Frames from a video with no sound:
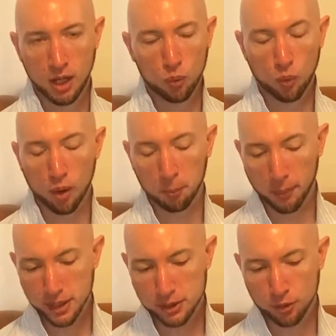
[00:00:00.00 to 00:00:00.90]
What
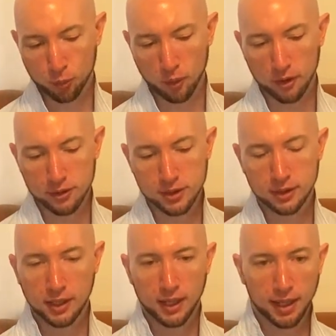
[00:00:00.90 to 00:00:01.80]
mattered was,
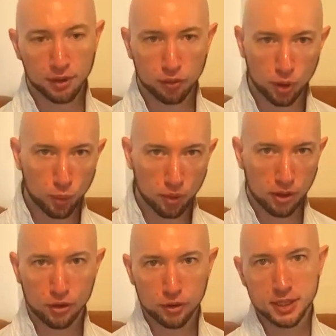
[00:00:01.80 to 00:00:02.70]
if you were a
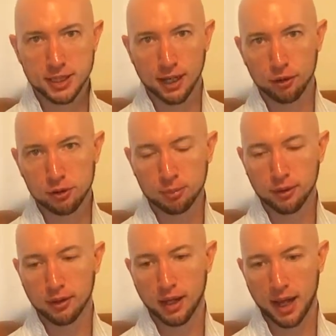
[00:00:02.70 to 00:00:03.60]
good
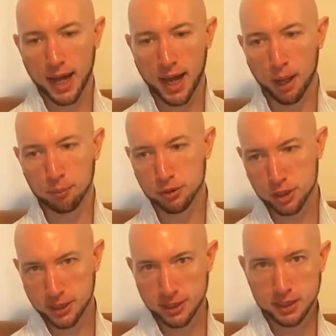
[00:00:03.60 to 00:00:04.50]
salesman, how
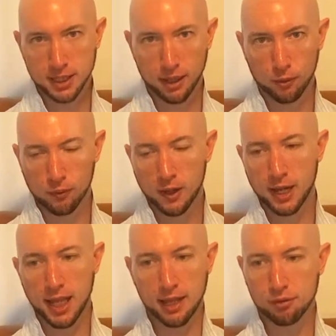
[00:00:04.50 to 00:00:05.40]
much do you sell?
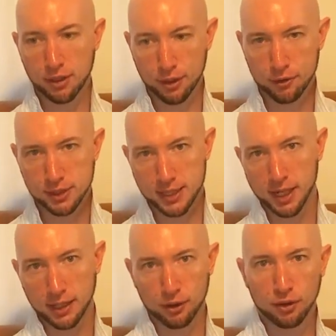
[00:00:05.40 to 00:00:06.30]
If you don't sell
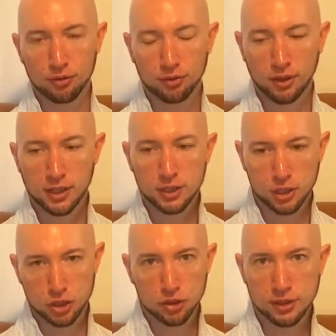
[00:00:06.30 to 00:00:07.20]
enough to
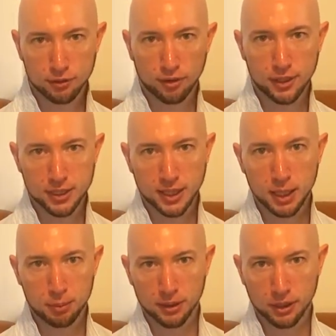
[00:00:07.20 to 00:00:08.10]
justify us
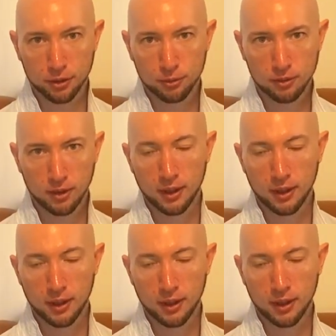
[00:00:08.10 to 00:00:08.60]
keeping you,